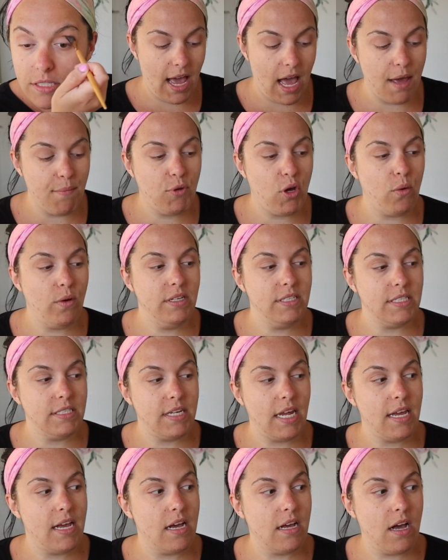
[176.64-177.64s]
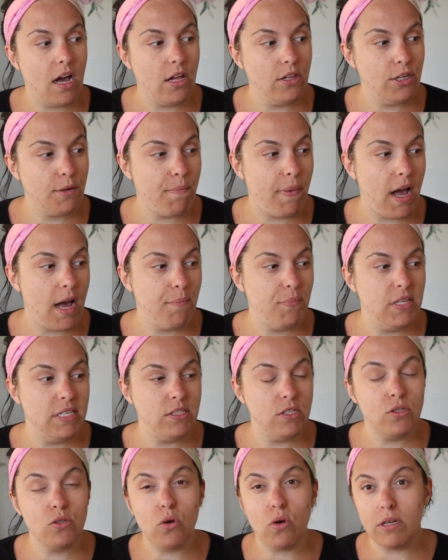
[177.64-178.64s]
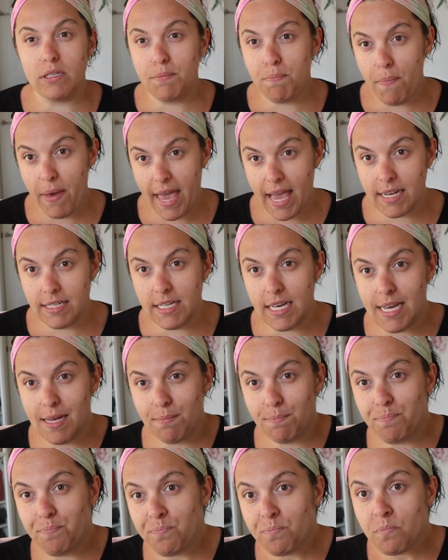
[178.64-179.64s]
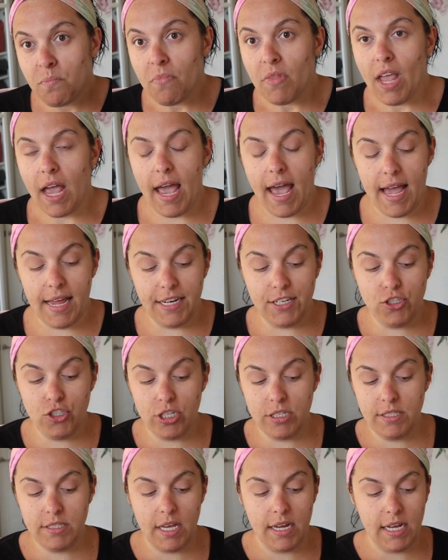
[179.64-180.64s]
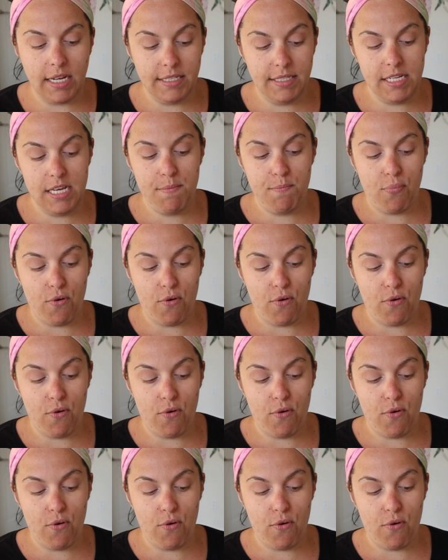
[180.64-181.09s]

I'm going to take a color pop. This is called Bandit, and it's just like a deep